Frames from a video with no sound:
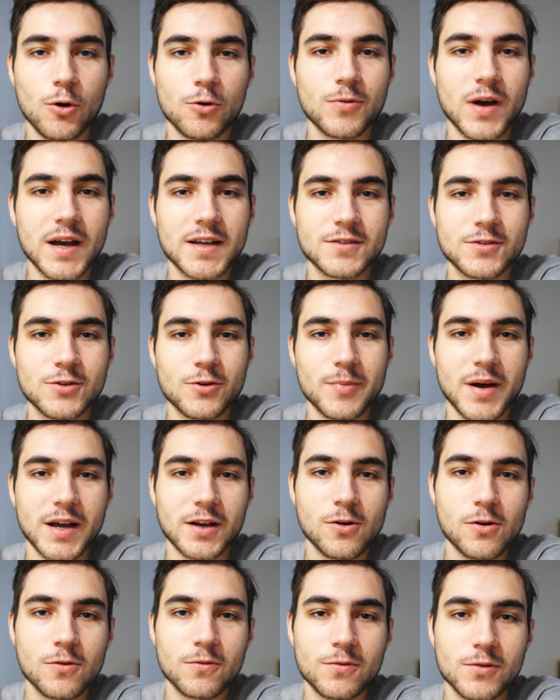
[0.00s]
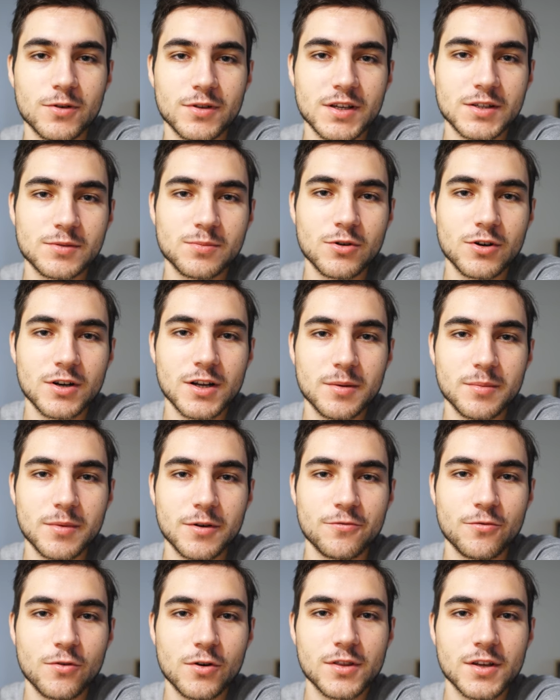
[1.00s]
Alright, so my goal for this morning
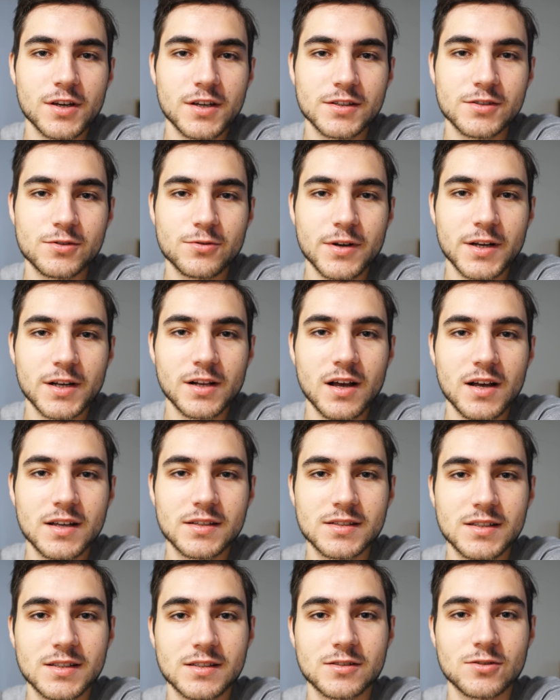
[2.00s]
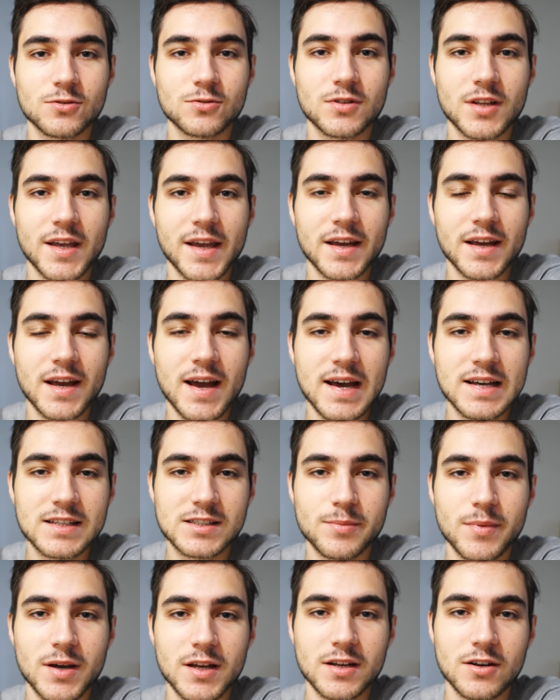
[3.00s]
before the history class is to take
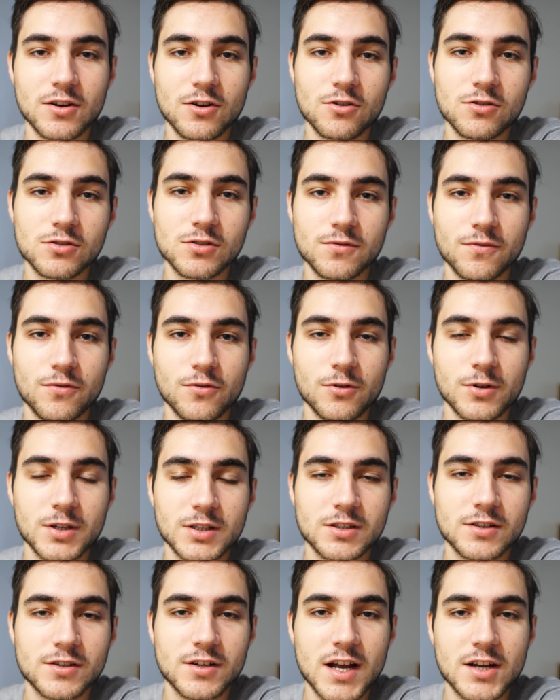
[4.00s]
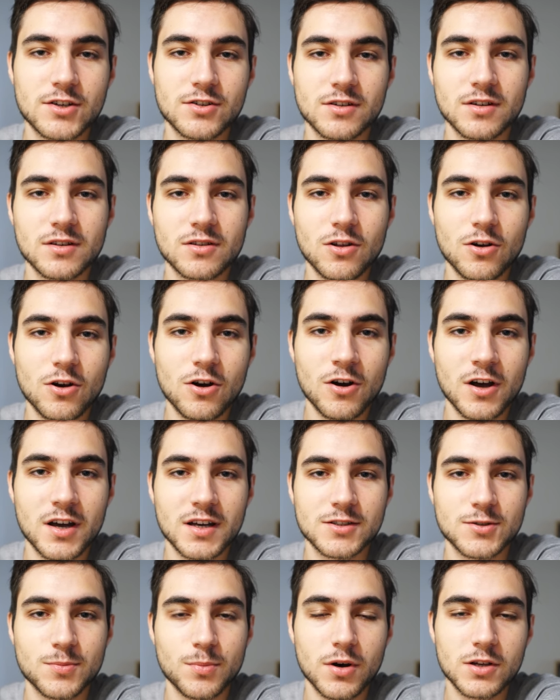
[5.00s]
as many notes for international law
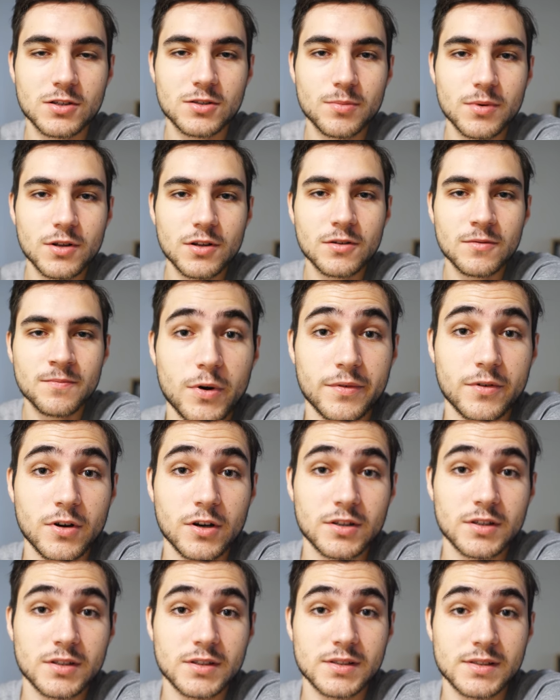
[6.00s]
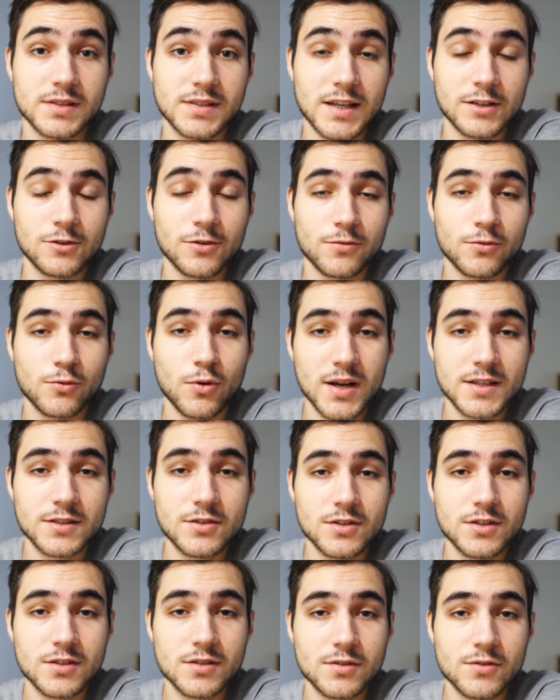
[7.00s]
as possible. We've got a set of
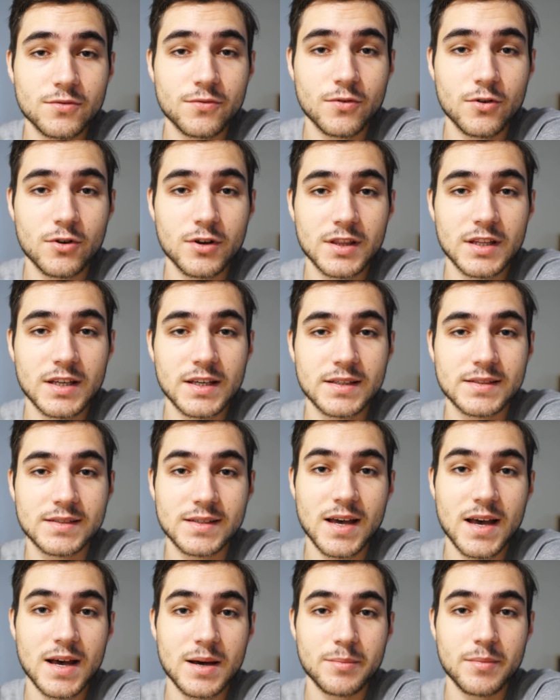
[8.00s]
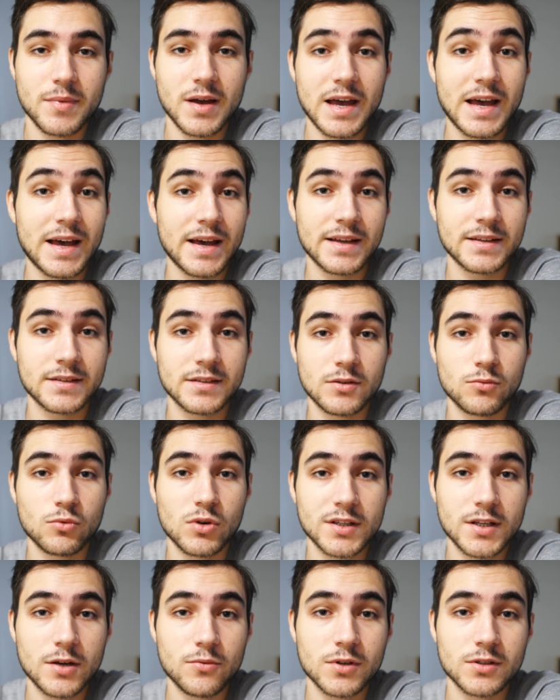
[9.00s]
questions for the exam and
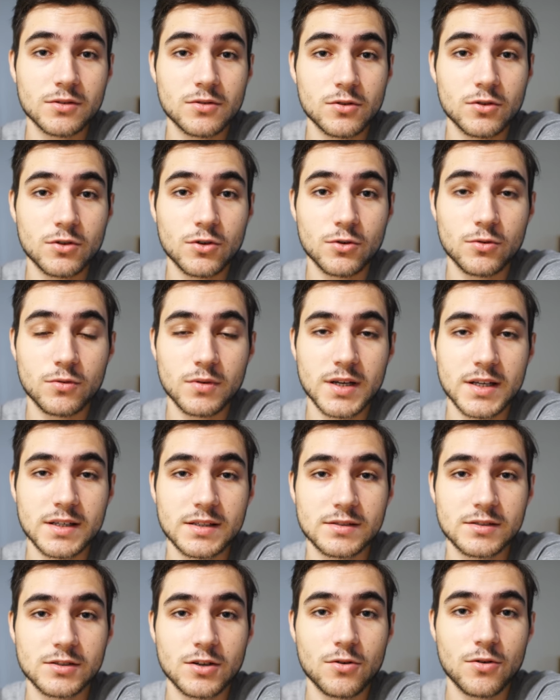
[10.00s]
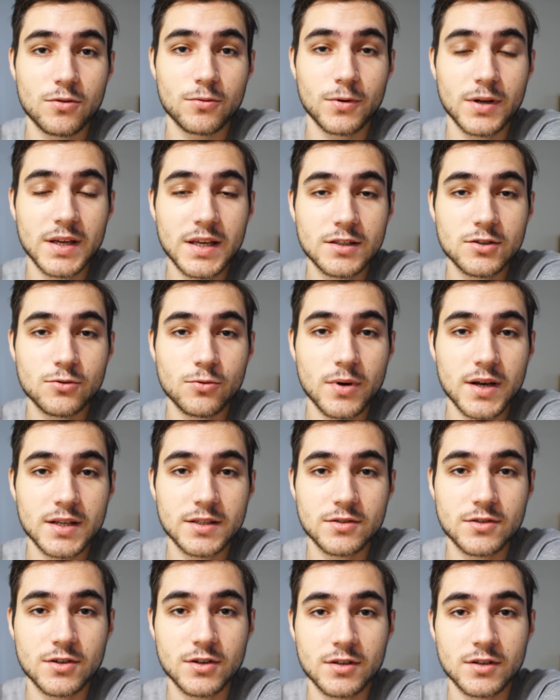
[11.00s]
what I want to do is go through each
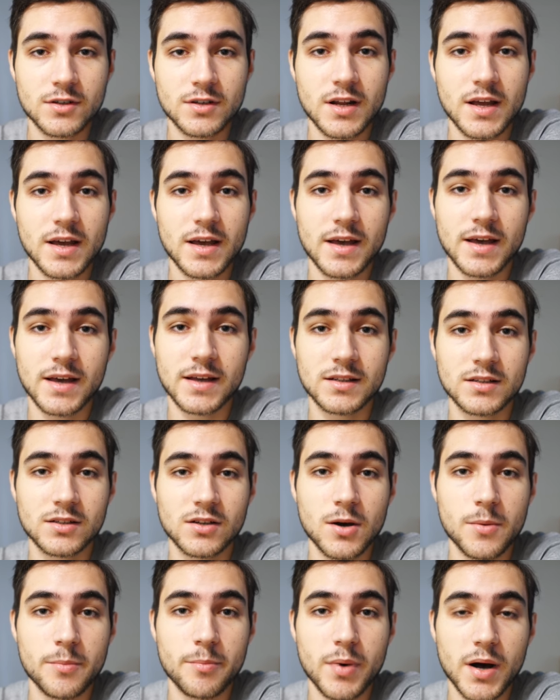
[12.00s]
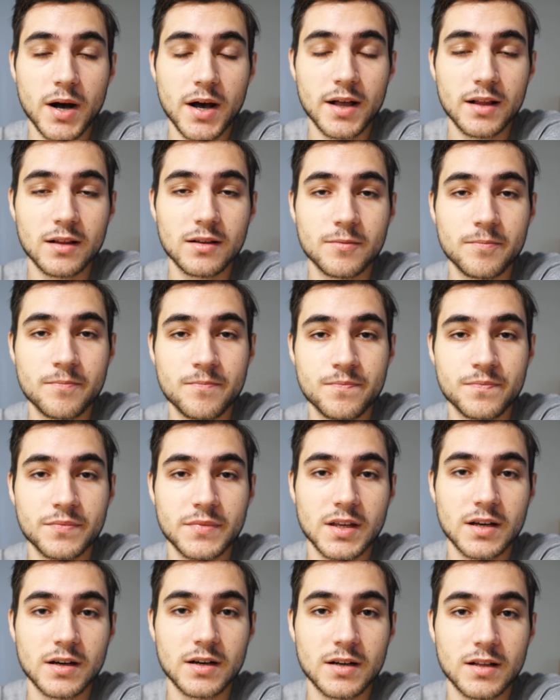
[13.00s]
question and compile
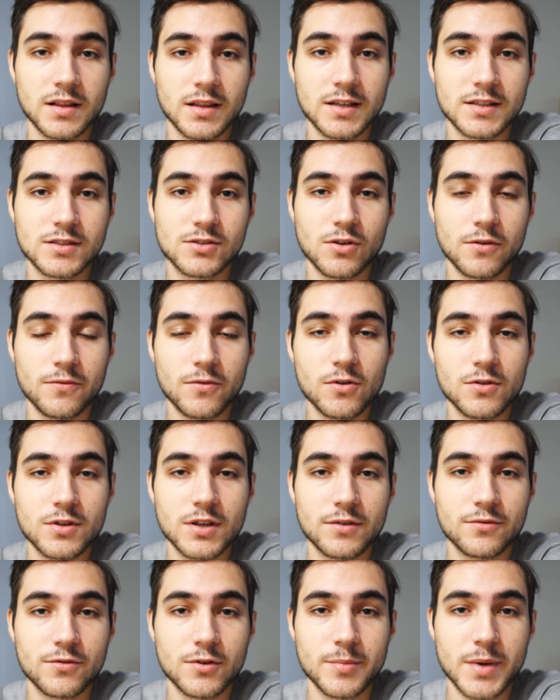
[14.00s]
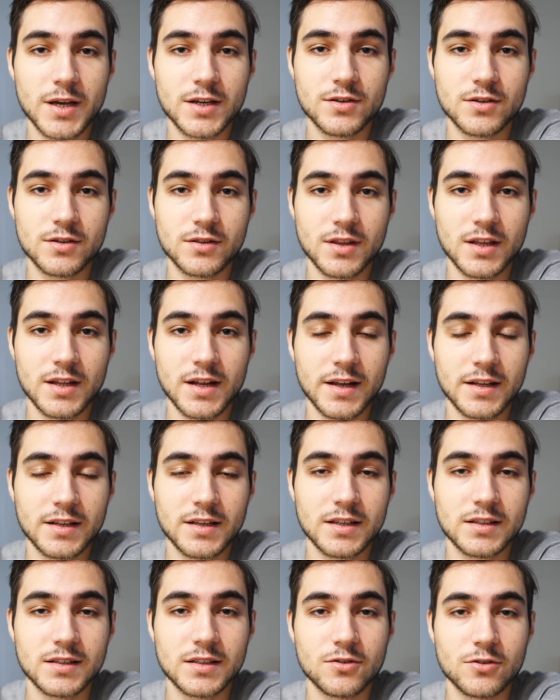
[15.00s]
a list of all the information that I
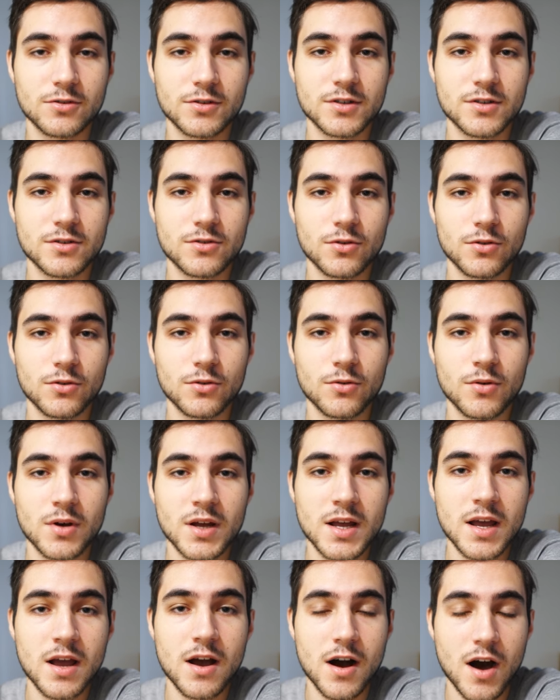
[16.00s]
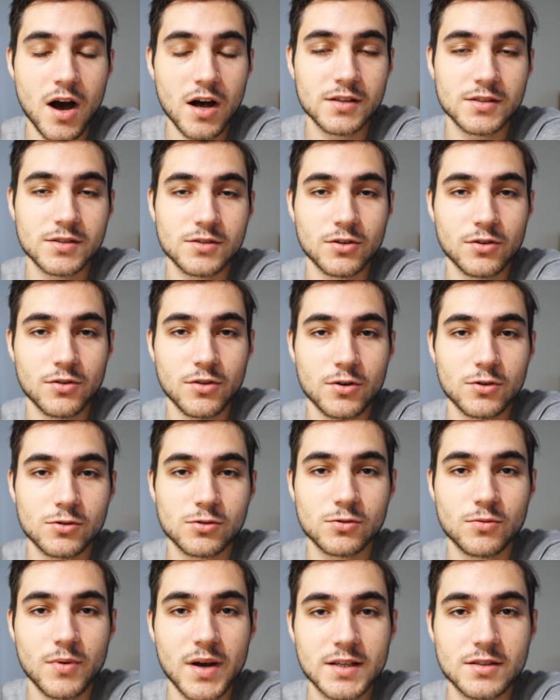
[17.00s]
need in order to answer
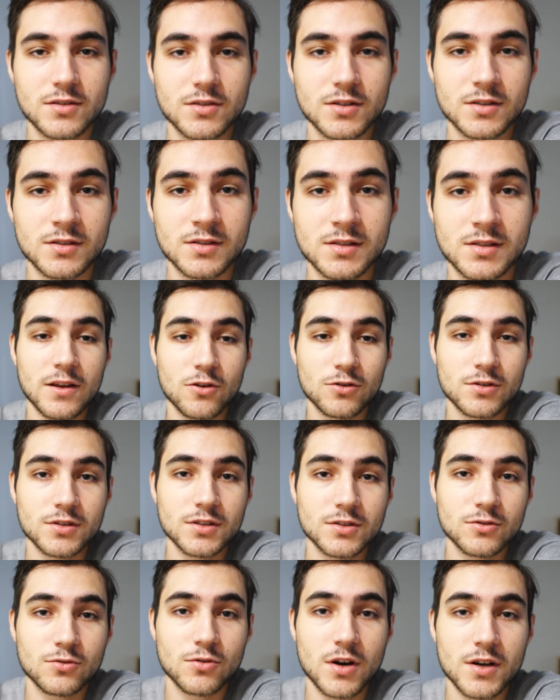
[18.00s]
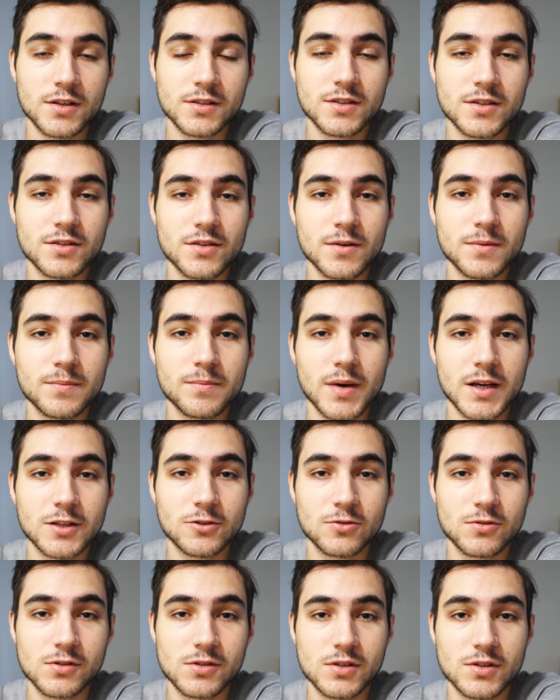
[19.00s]
those questions. In order to answer them, my
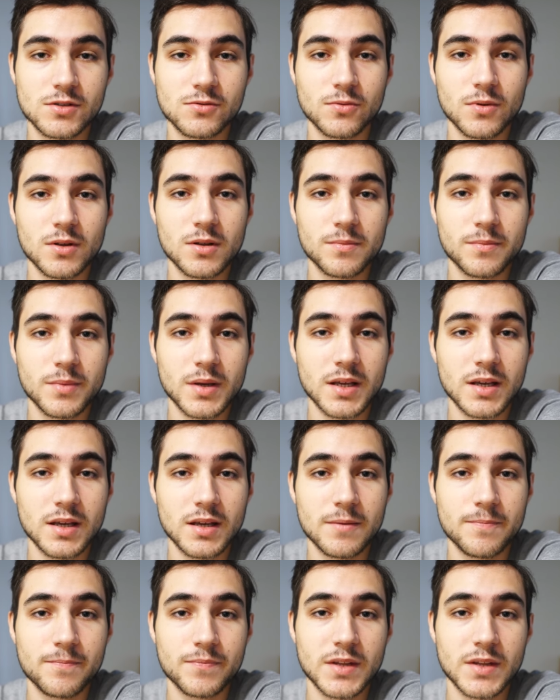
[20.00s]
sources will be